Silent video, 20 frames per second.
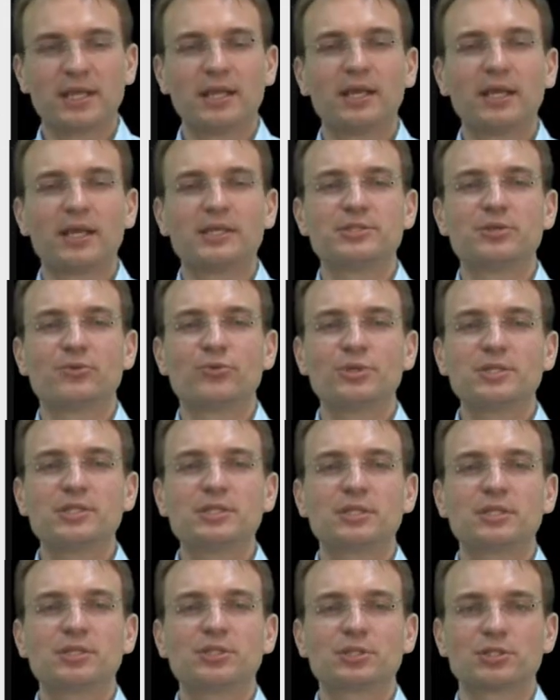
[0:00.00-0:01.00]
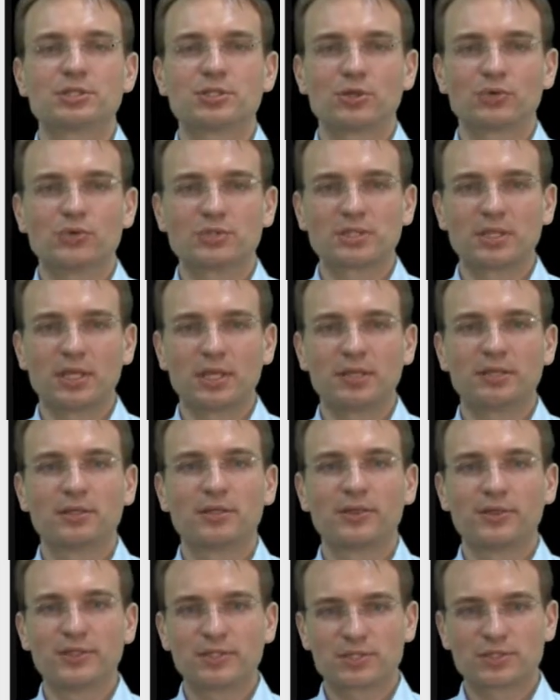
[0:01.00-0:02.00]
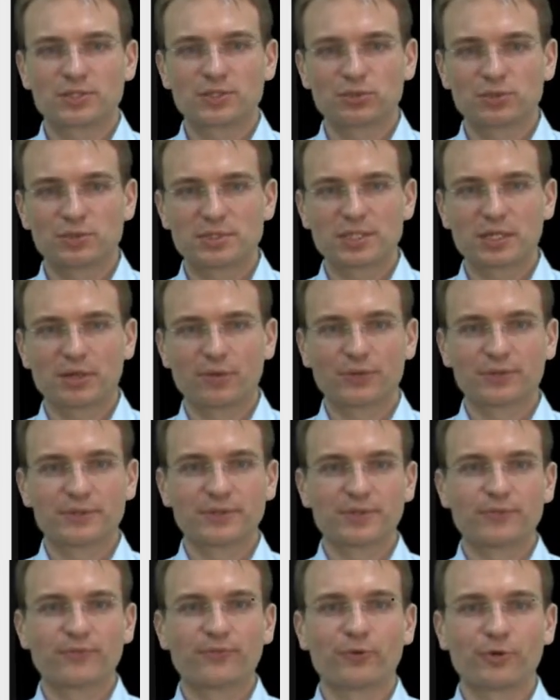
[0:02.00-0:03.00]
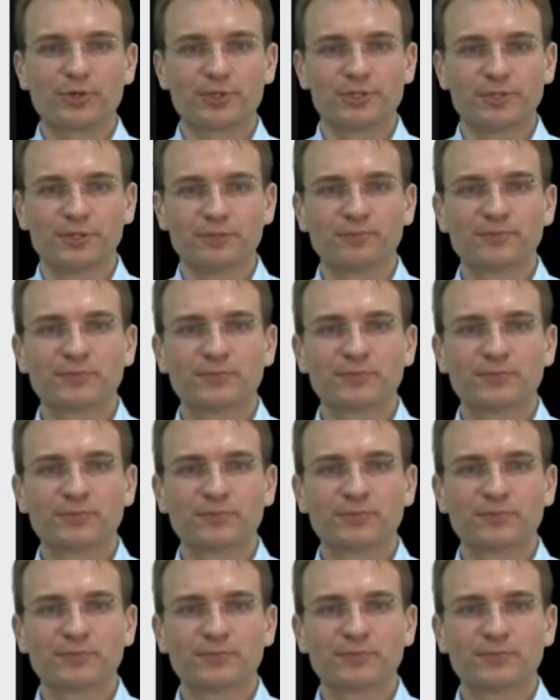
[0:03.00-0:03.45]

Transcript: as a research associate since 2014.